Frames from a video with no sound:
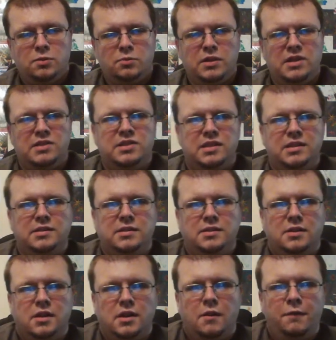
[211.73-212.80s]

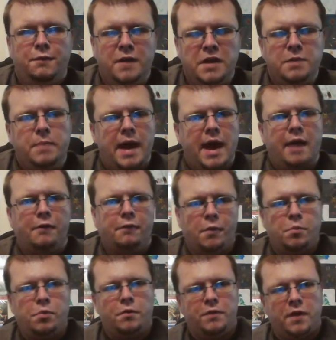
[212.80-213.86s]
decent feedback
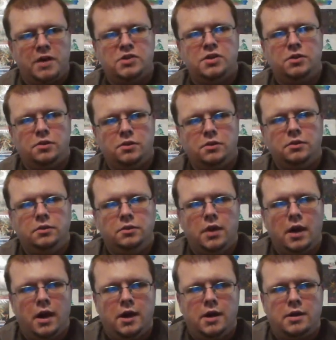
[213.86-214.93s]
from professional